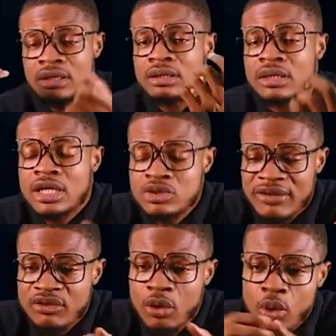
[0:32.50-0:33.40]
In case you
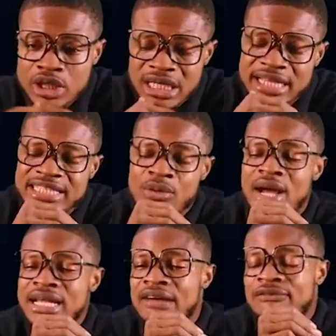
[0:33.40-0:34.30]
have not watched lesson
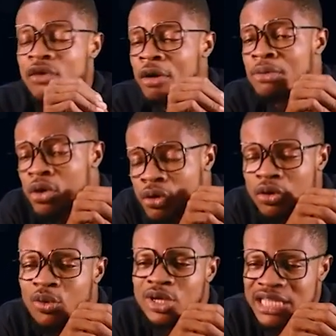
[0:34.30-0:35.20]
1 and 4, bro,
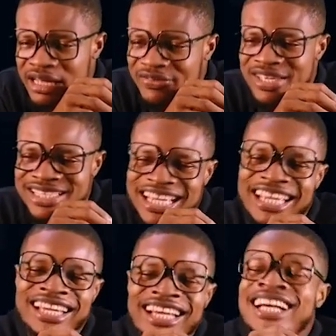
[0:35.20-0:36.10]
go watch them first.
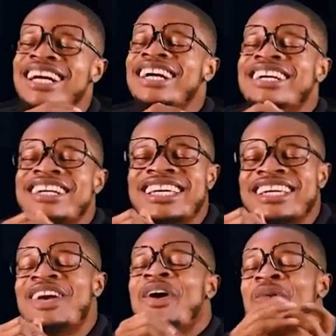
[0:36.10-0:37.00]

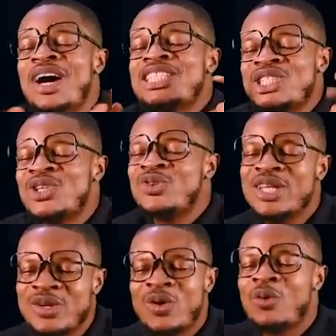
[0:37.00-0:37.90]
Okay, what should
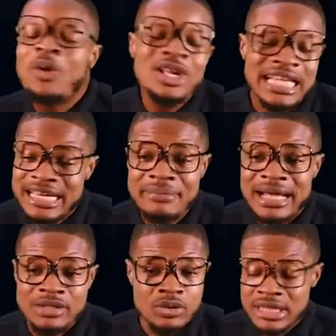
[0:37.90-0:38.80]
we know? What are
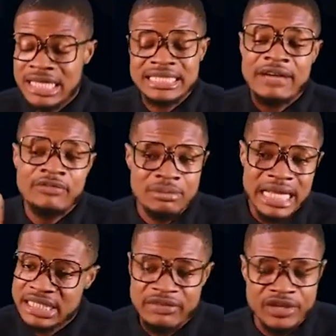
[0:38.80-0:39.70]
nematodes? Let's start from
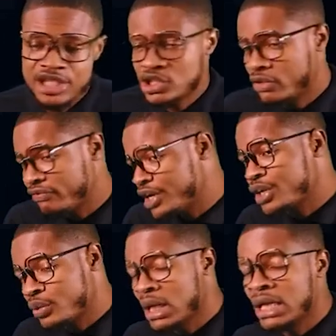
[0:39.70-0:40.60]
their definition
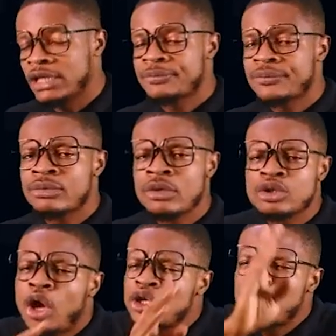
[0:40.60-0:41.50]
very quickly.
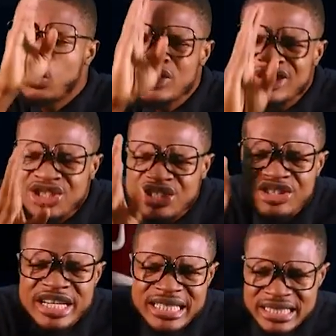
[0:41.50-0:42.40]
Just go
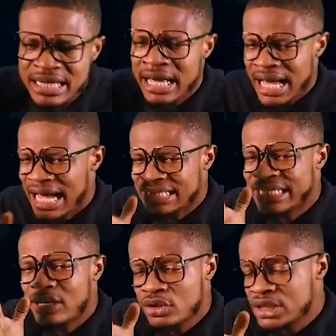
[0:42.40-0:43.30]
straight and
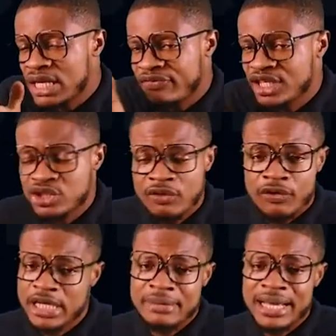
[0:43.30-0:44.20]
tell us the definition
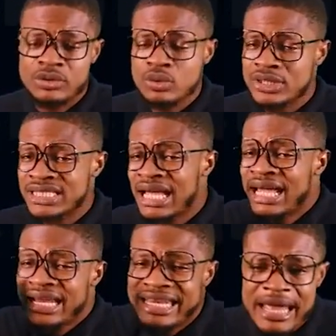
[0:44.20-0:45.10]
for nematodes.
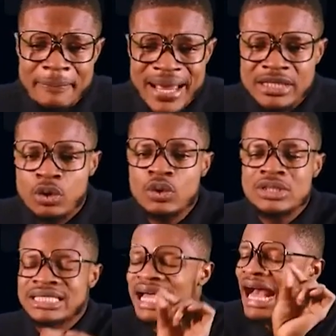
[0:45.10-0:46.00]

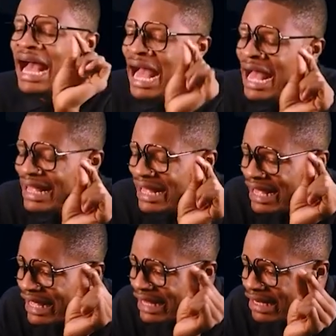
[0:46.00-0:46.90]
Nematodes are
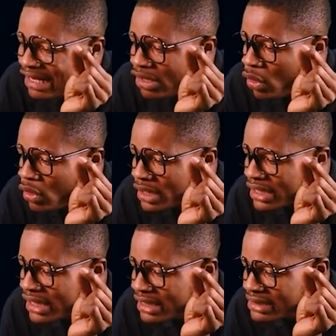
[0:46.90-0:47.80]

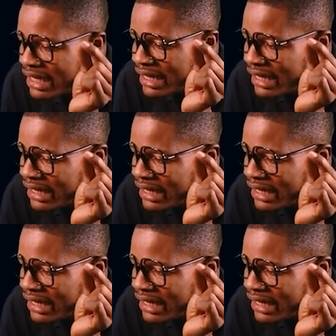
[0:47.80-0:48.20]
elongated.